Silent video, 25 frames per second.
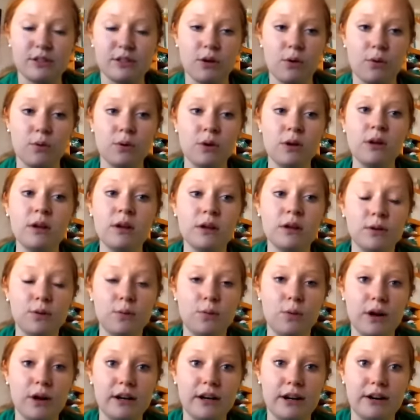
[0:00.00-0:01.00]
So
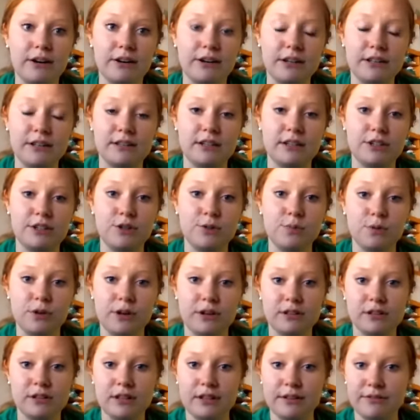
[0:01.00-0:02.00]
what areas did you
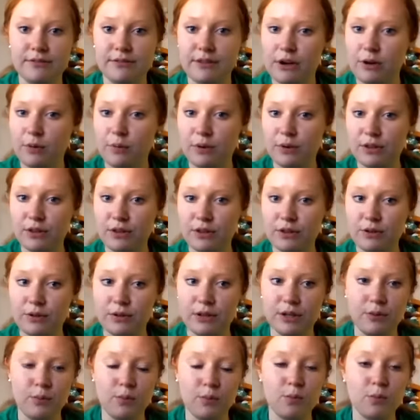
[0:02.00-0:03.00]
bring to the fair with
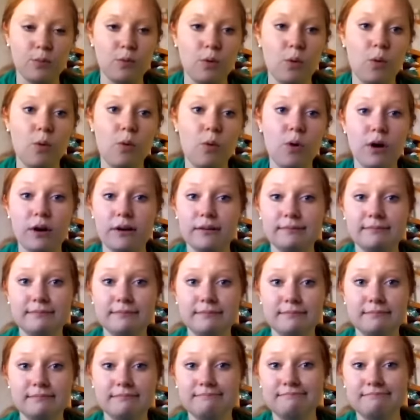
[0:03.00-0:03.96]
you, and or